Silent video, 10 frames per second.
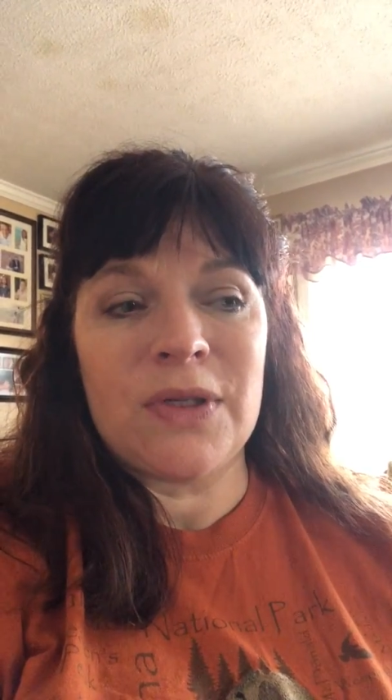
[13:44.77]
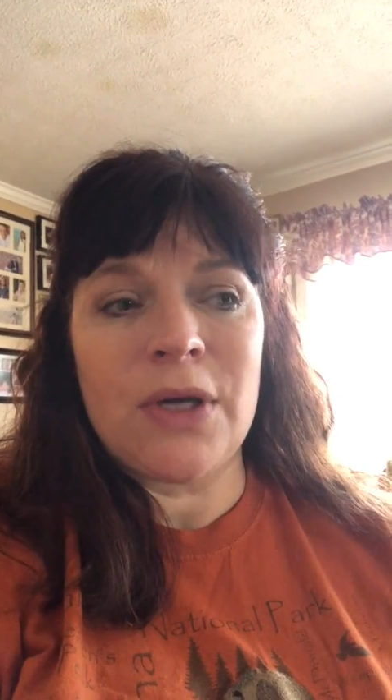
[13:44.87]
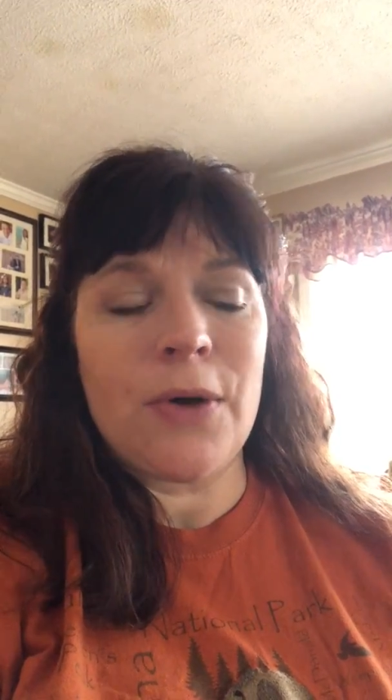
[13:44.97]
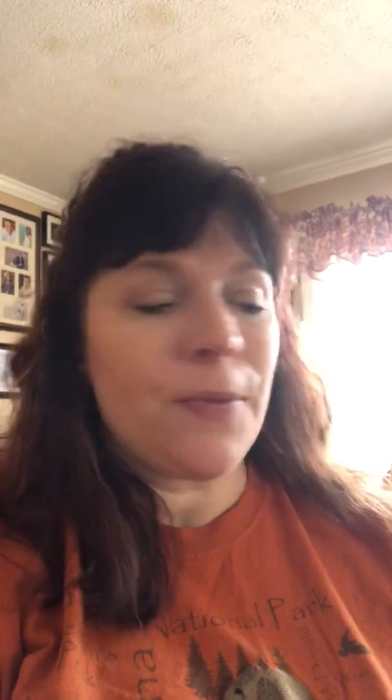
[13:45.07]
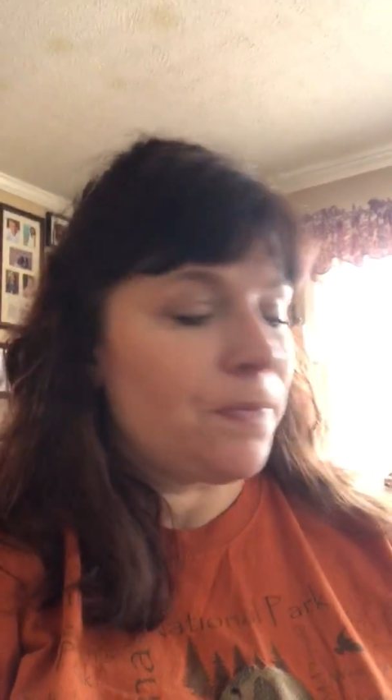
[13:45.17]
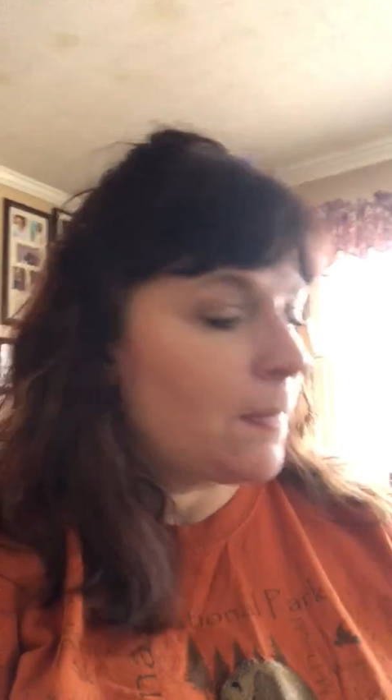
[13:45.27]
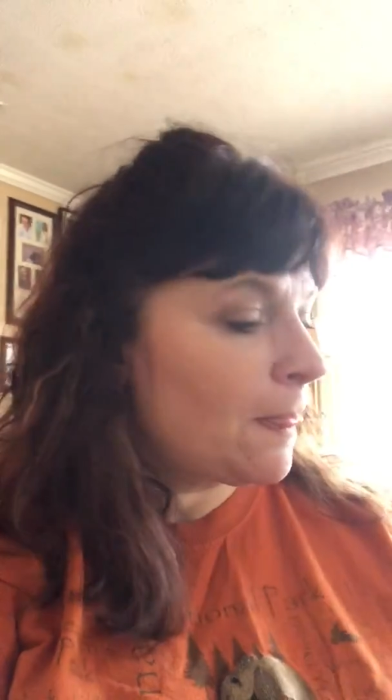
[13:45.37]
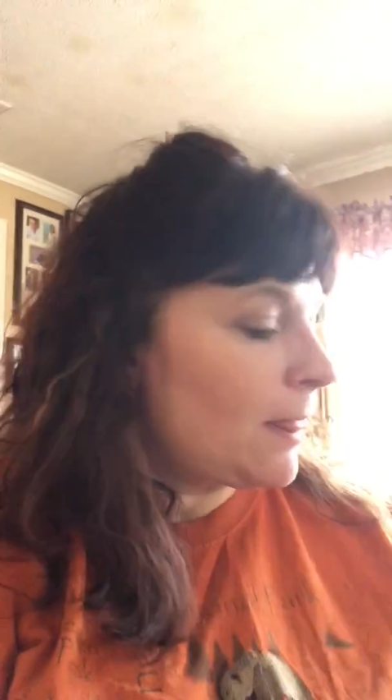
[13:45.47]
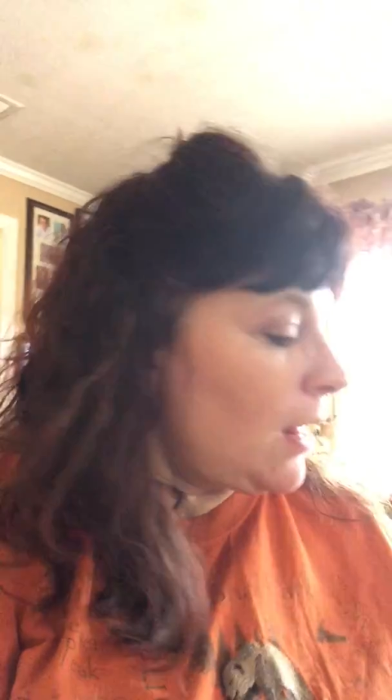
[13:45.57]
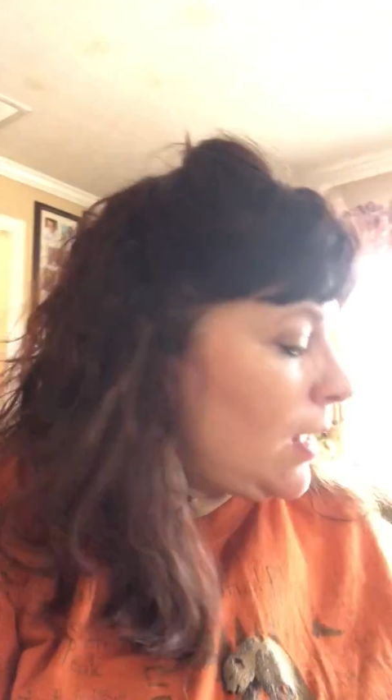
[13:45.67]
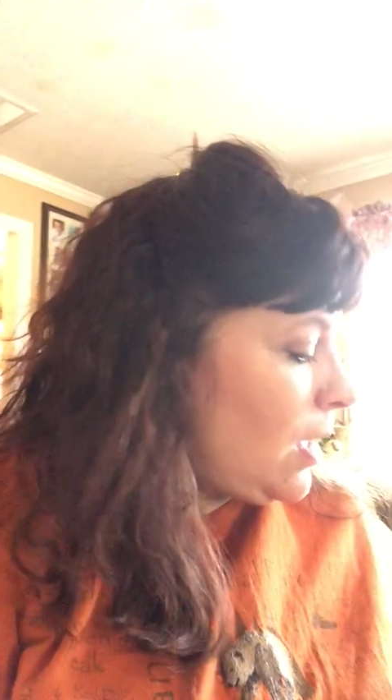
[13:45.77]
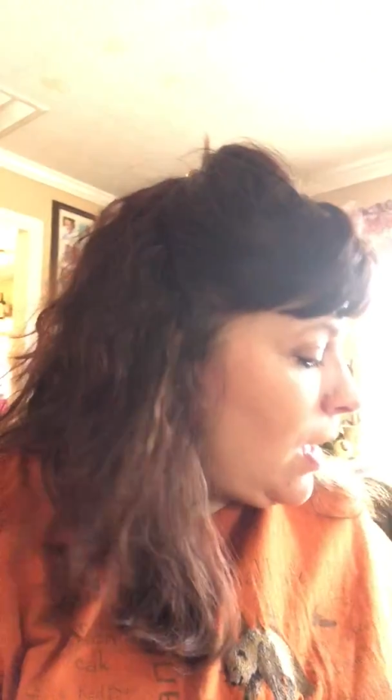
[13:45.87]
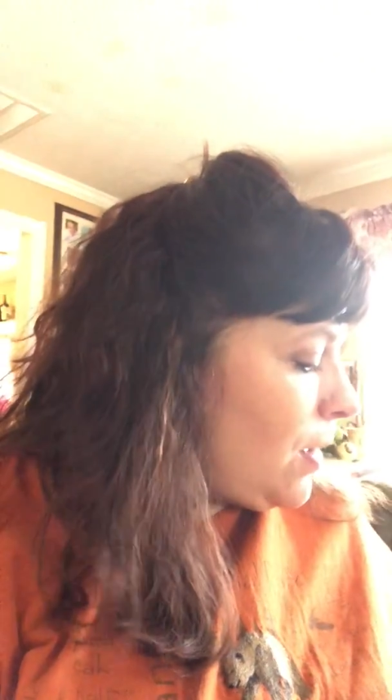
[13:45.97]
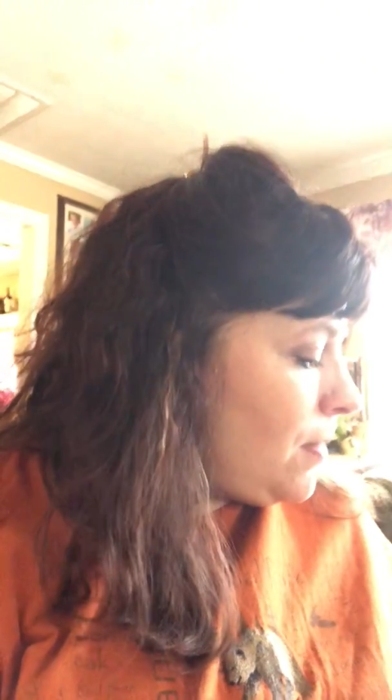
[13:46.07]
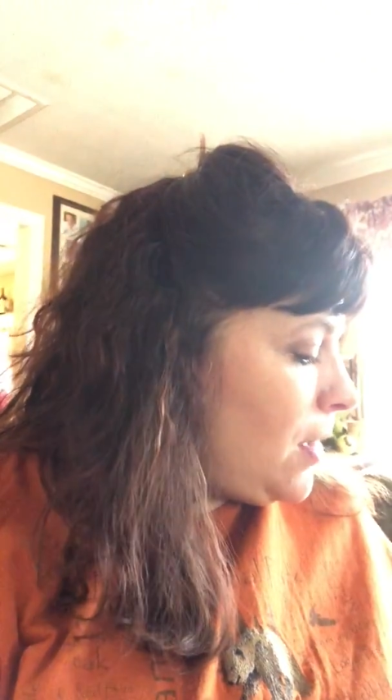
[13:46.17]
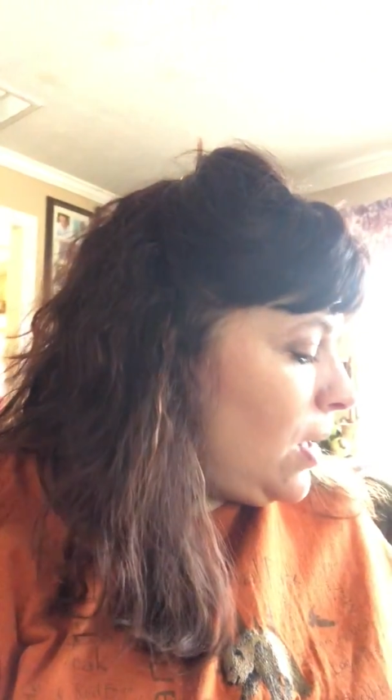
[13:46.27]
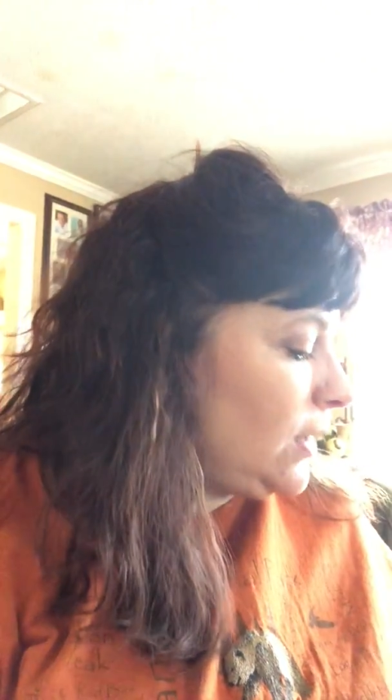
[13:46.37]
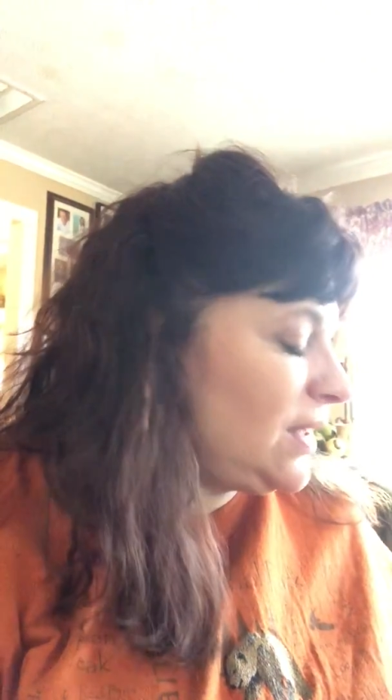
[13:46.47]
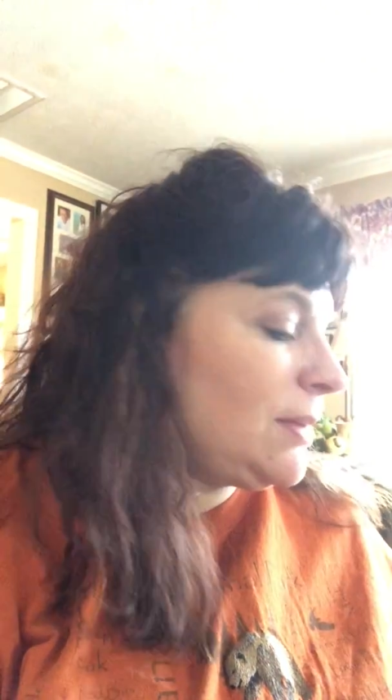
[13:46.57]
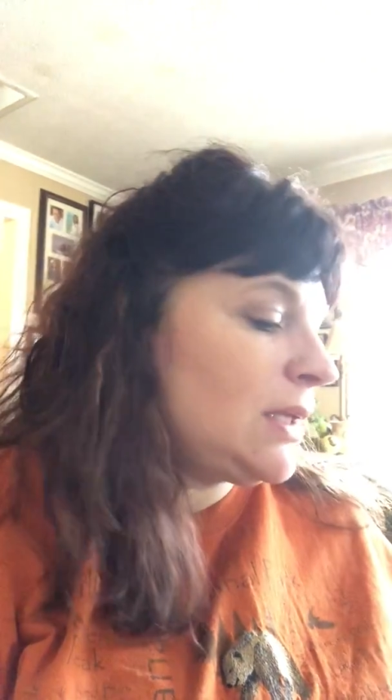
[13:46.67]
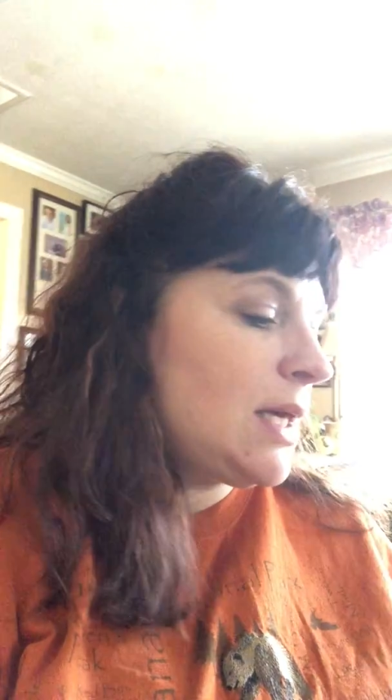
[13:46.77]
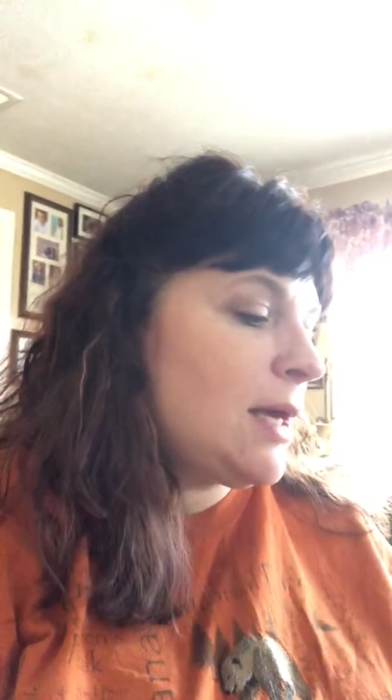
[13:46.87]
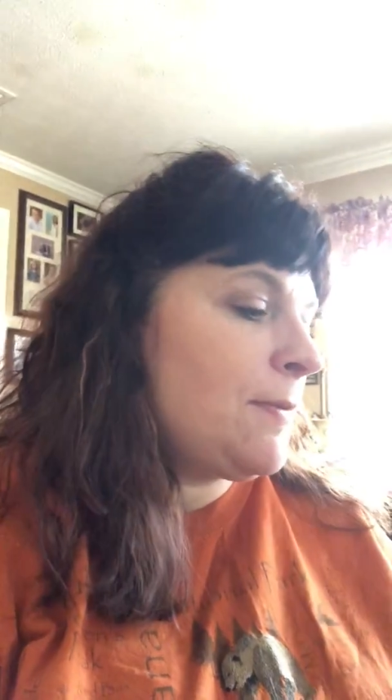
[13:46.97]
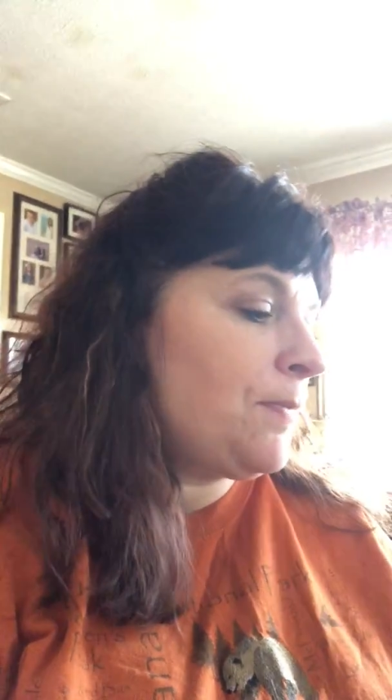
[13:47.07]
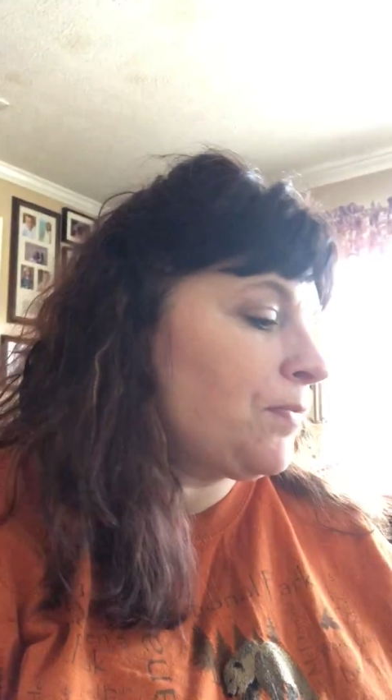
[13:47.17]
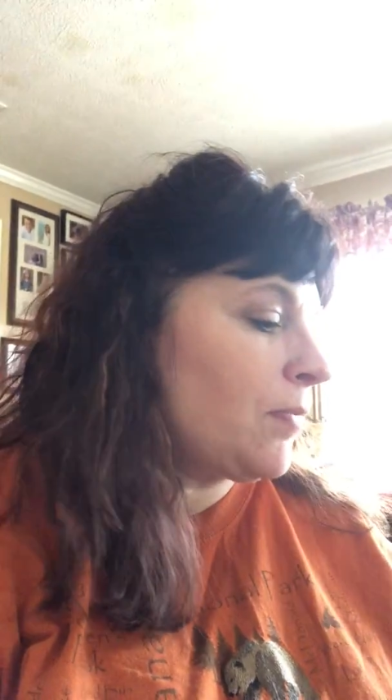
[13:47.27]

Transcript: So ultimately,